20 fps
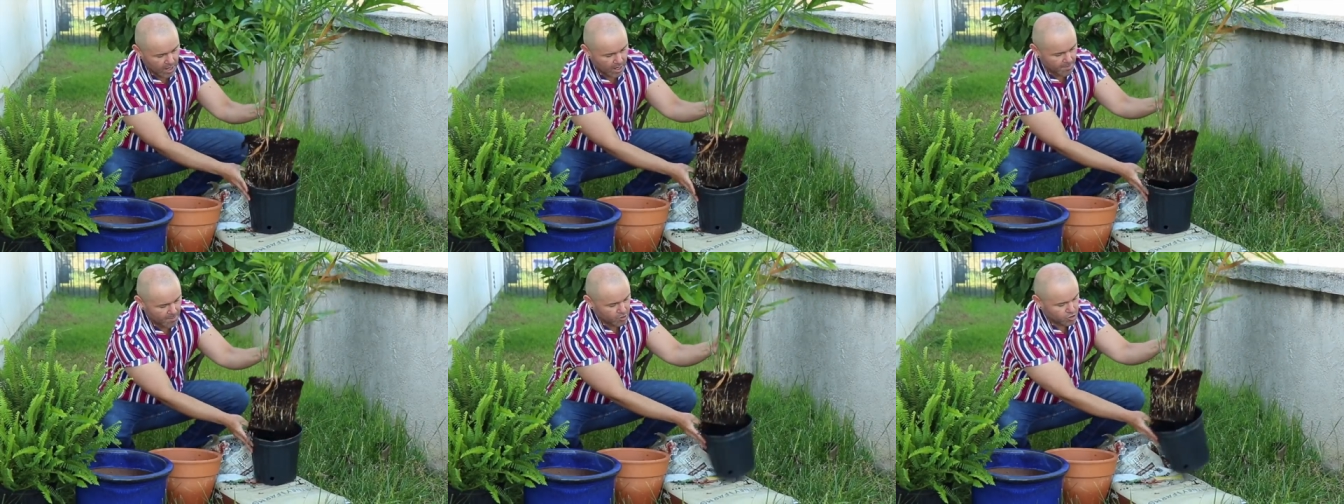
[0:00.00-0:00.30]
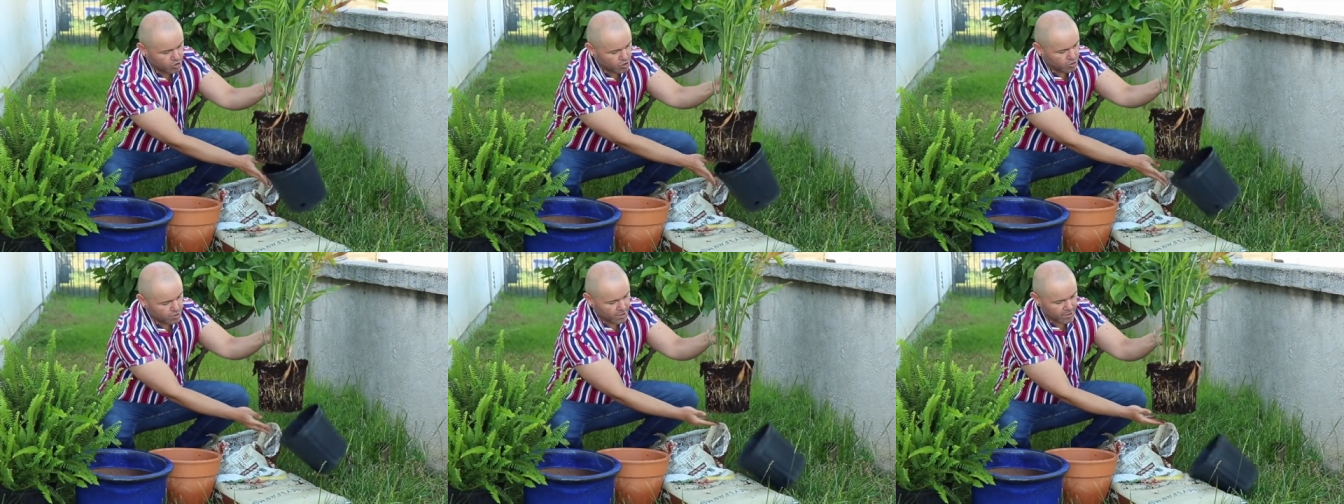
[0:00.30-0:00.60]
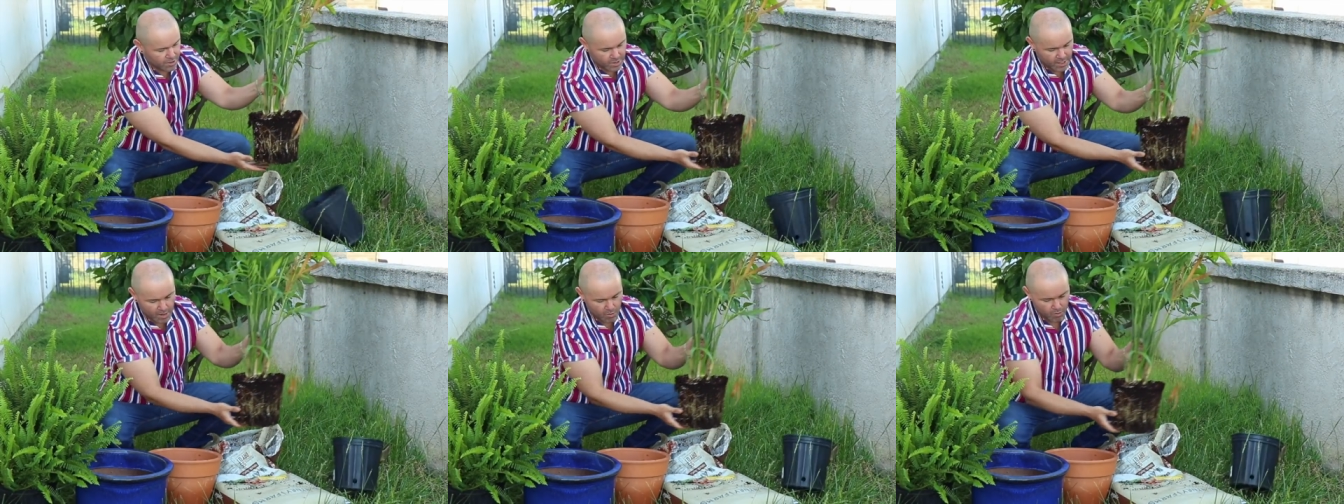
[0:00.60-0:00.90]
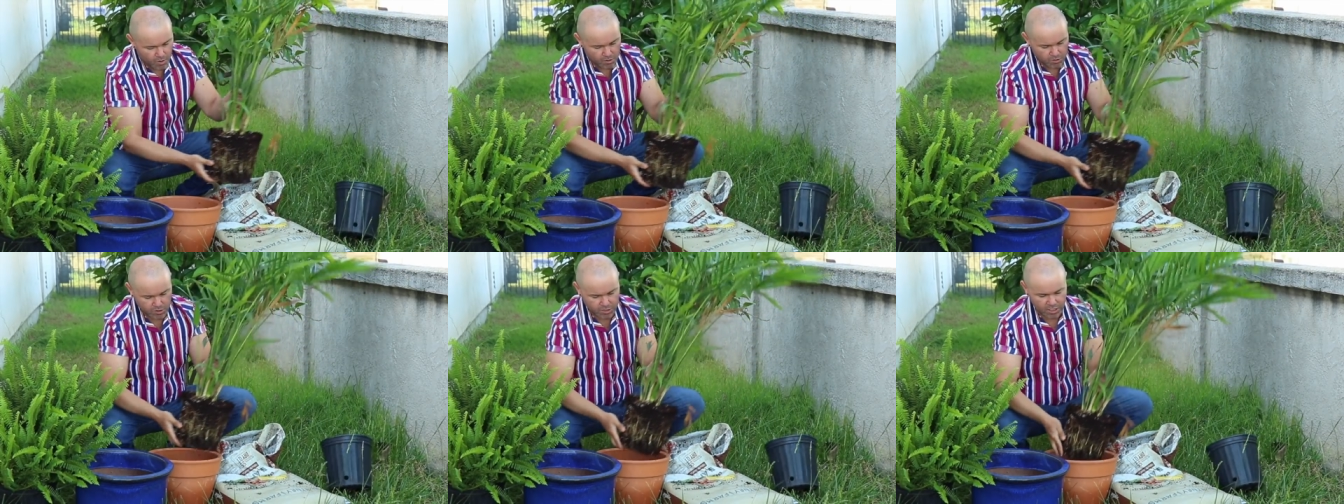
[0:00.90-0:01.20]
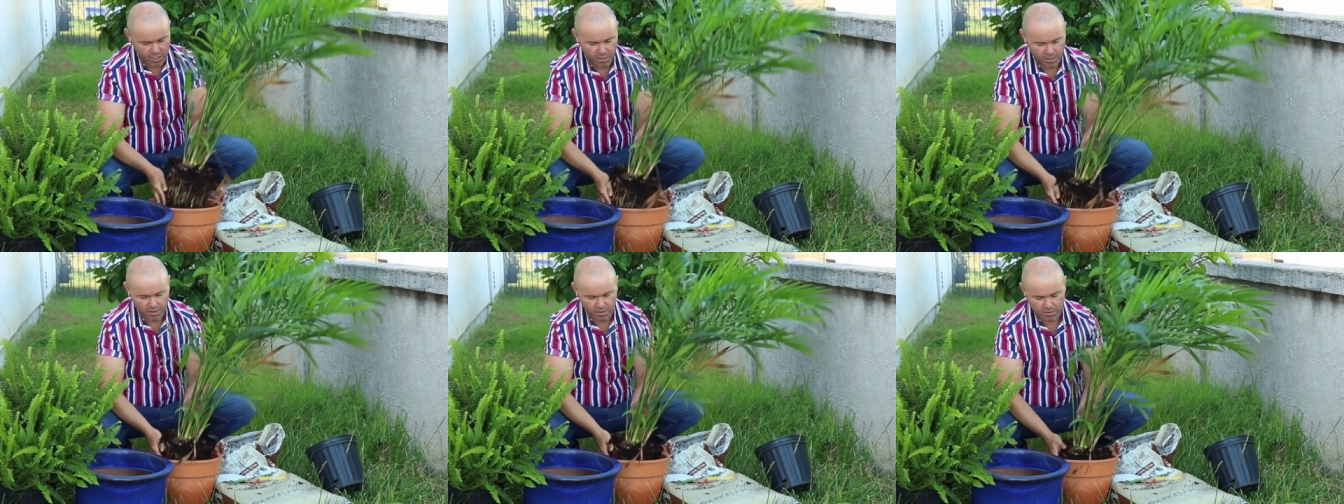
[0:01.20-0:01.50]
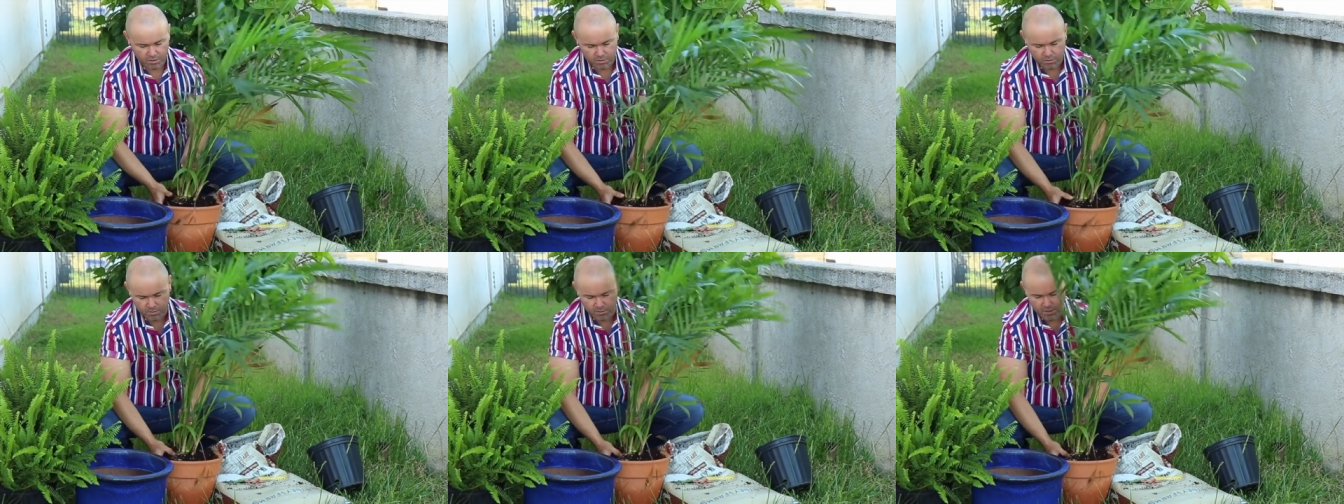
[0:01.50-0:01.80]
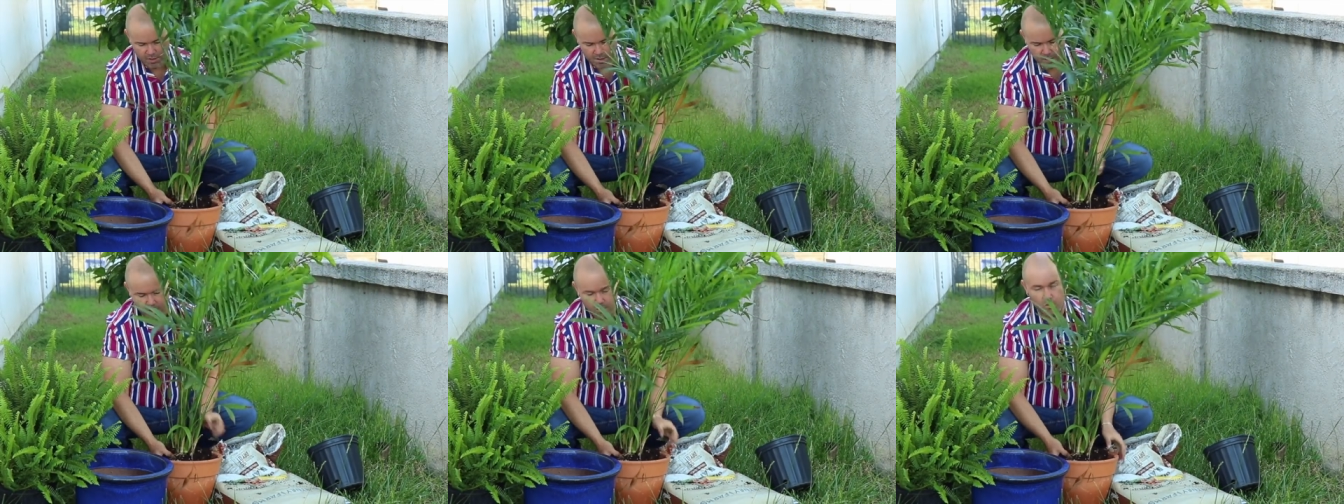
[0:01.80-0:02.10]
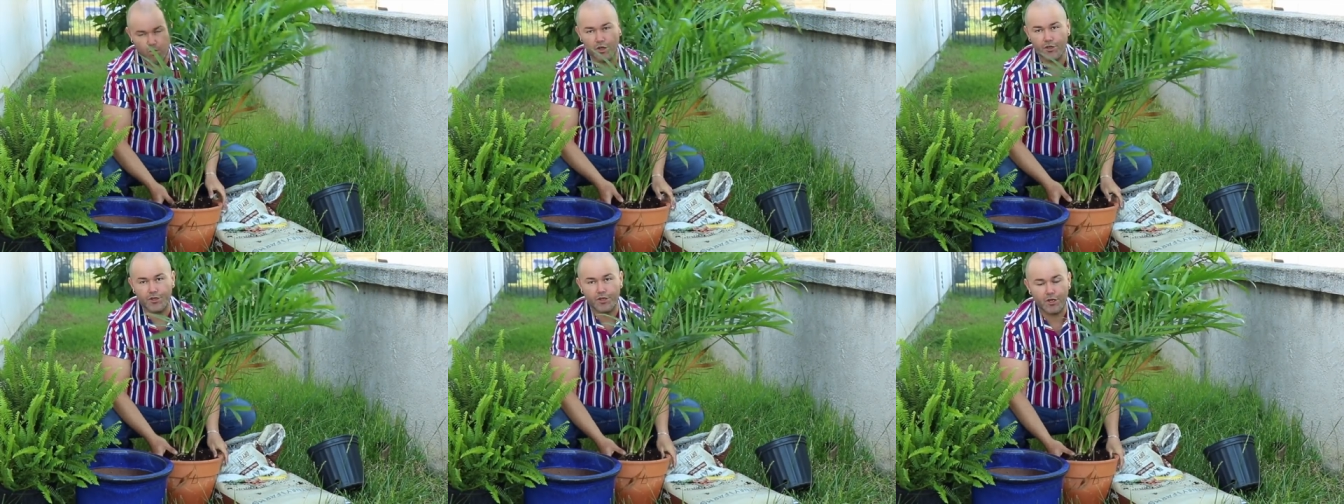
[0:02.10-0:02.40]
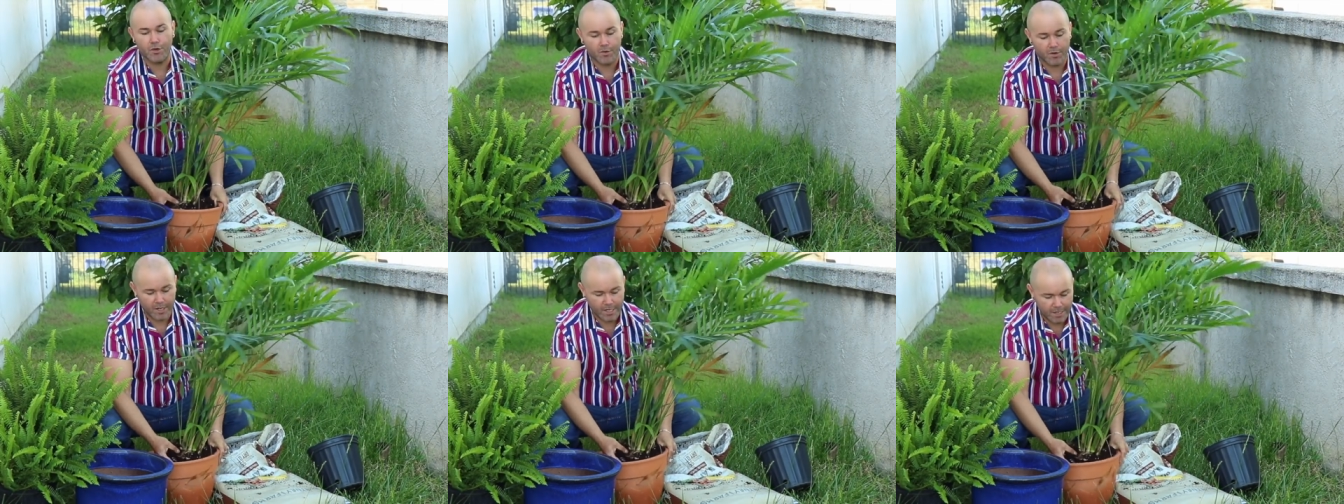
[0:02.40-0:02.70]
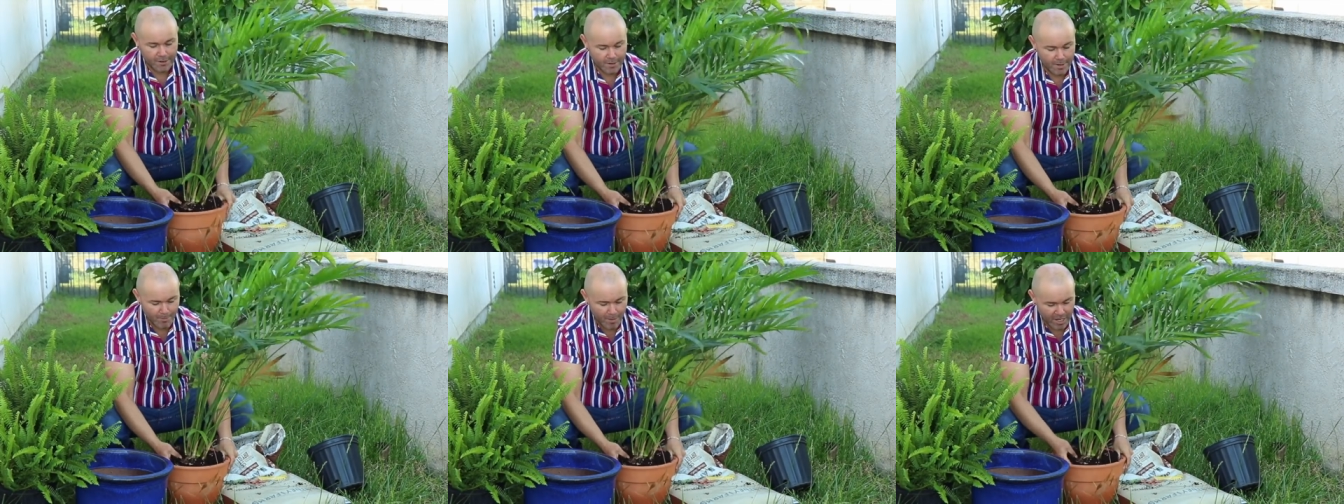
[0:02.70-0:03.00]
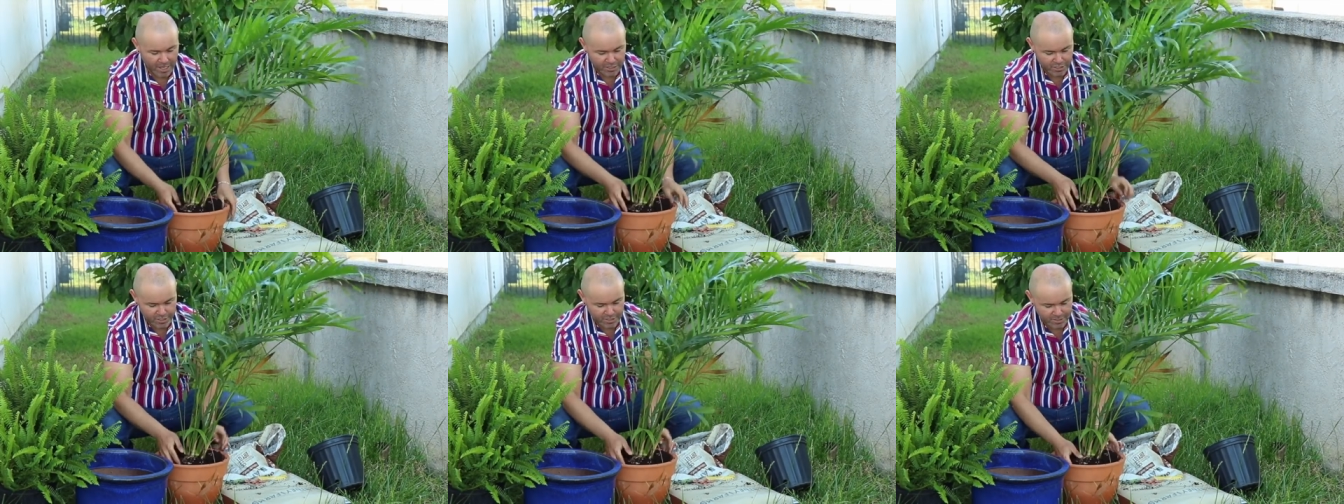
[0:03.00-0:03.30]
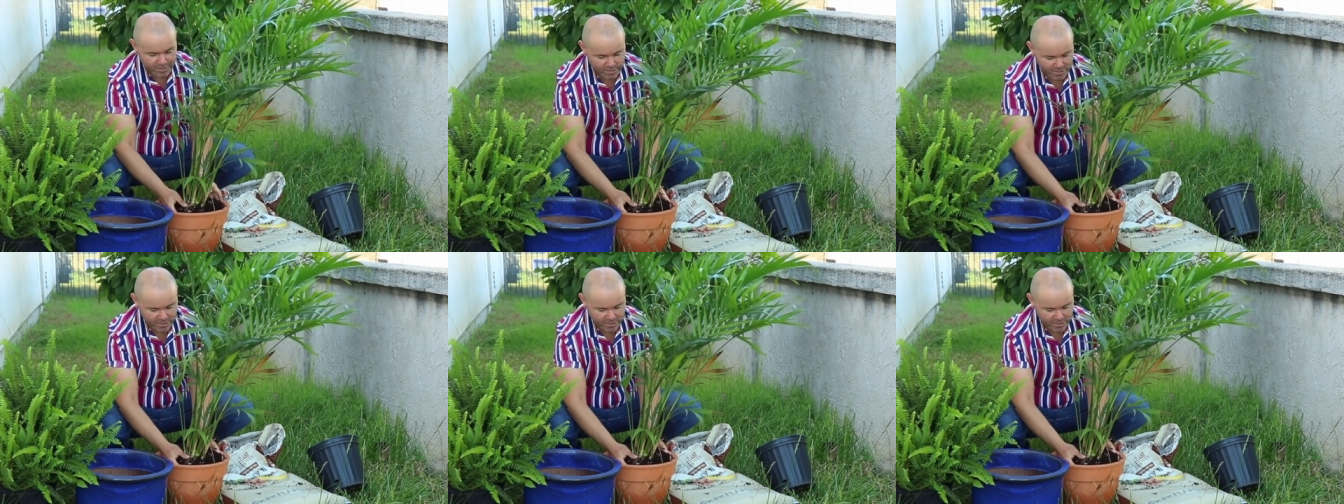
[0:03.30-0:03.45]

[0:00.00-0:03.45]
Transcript: I made sure that they were on sale because, well, you know, we're here in a budget.